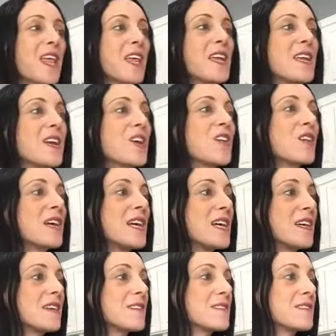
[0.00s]
here
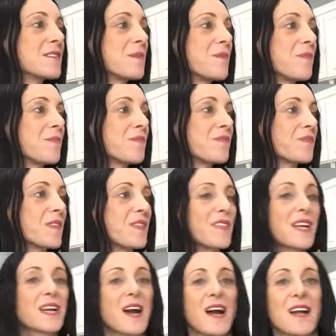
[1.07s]
is
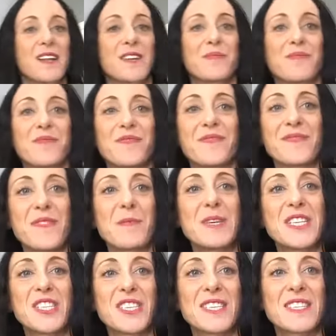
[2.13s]
the guide. Let me
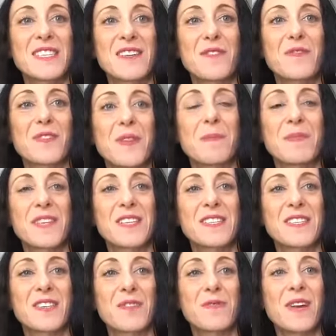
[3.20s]
just flip
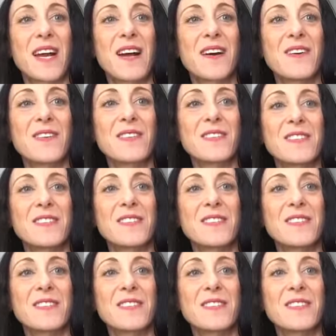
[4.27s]
this around.